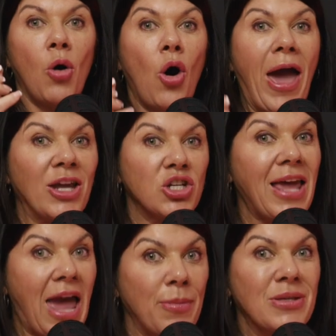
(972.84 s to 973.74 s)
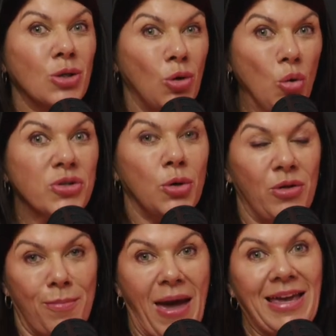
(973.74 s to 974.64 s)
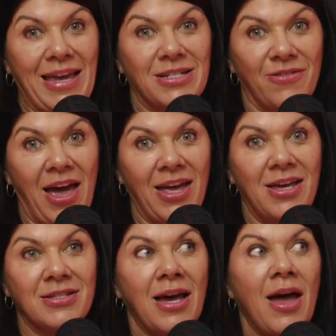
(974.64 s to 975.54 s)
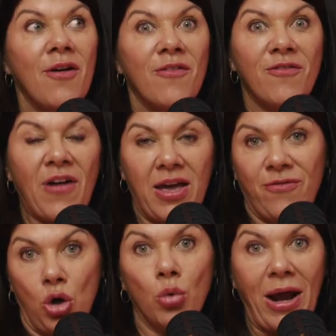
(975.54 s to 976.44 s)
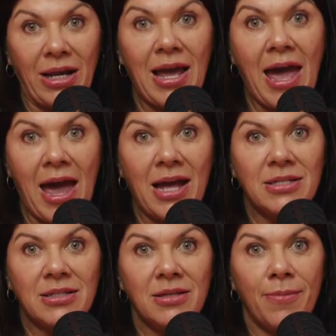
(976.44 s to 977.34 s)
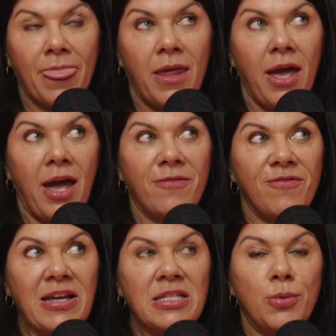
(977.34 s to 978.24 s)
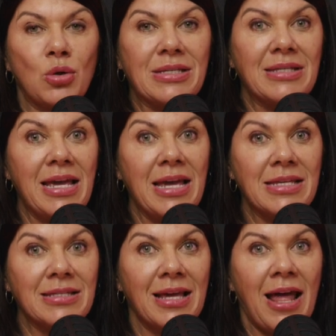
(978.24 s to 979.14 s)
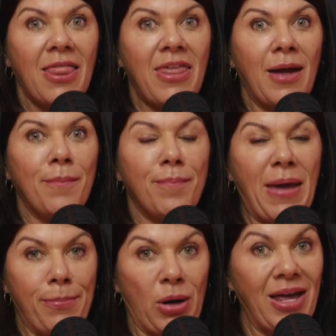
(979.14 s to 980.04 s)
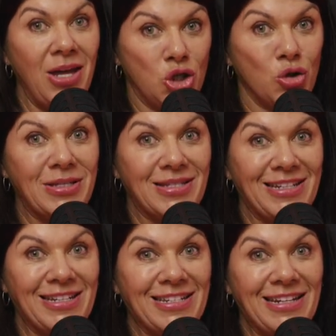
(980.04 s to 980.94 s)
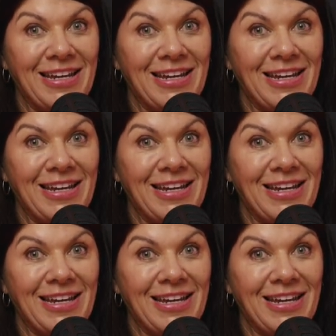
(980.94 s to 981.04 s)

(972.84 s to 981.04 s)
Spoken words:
what actually happens also in the back end of that is if you're running ads and Facebook sees that people are interested